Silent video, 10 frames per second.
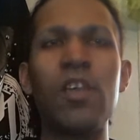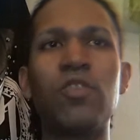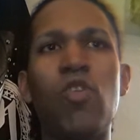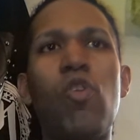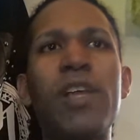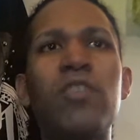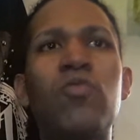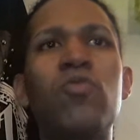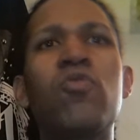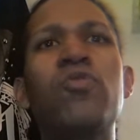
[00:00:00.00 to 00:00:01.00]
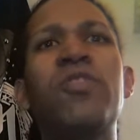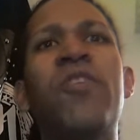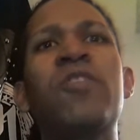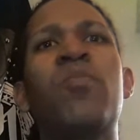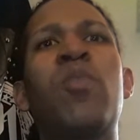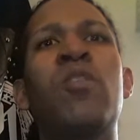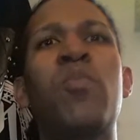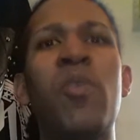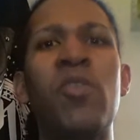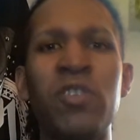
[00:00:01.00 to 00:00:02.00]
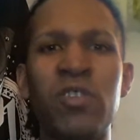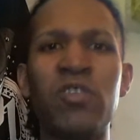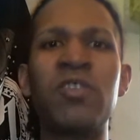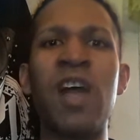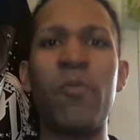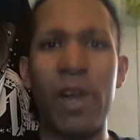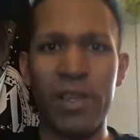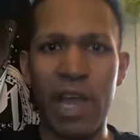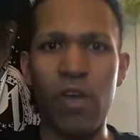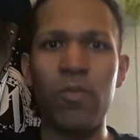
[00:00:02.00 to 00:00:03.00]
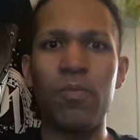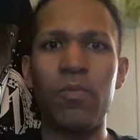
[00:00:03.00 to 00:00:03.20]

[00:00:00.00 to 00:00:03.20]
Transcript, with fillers: So all that Stone Cold Steve Austin on um, comparisons could stop right now.